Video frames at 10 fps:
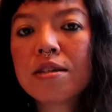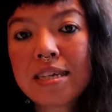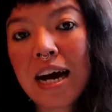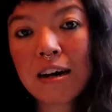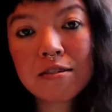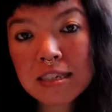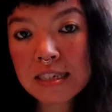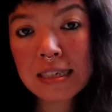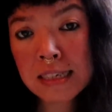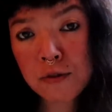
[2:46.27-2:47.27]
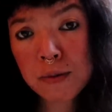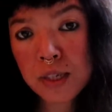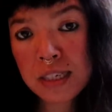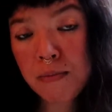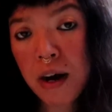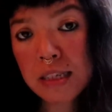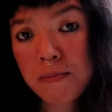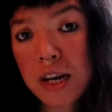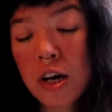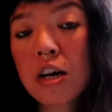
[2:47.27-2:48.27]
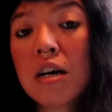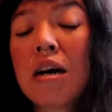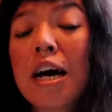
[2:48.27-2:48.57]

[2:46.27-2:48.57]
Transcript: down in the description box below.